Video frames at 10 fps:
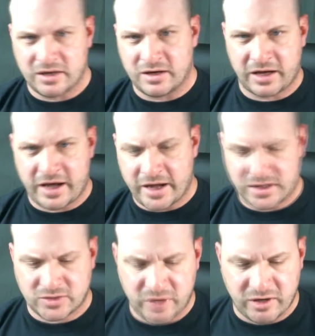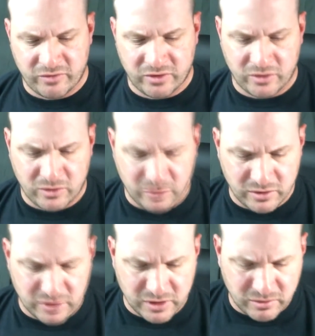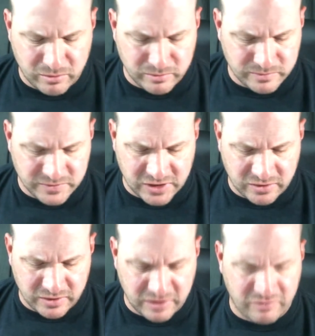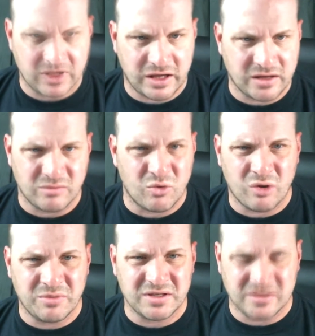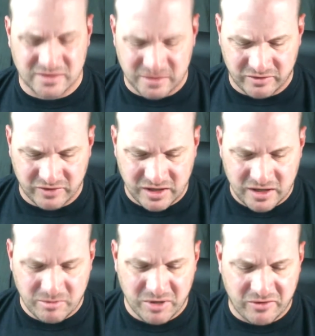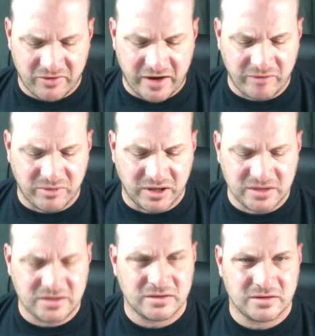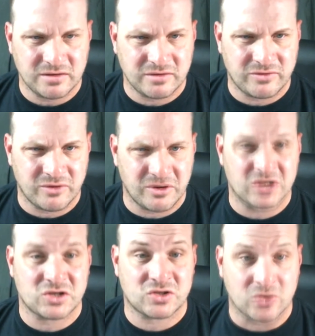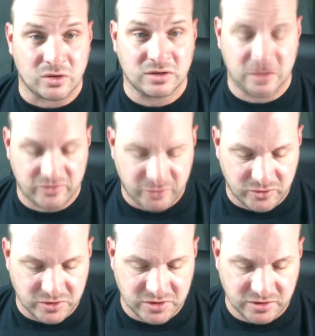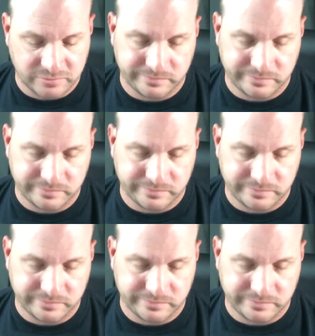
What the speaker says: guys, or whatever, or even like Morbius and stuff. But a 5+ for an assault enforcer,